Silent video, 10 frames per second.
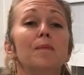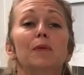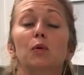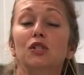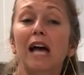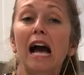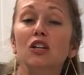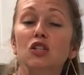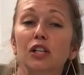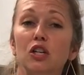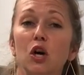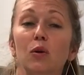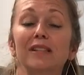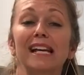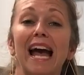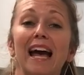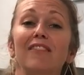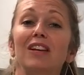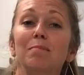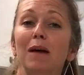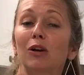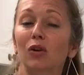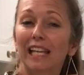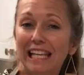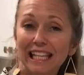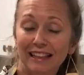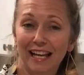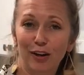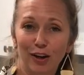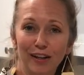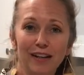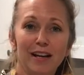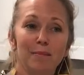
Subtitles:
which is actually known as a heavy metal chelator,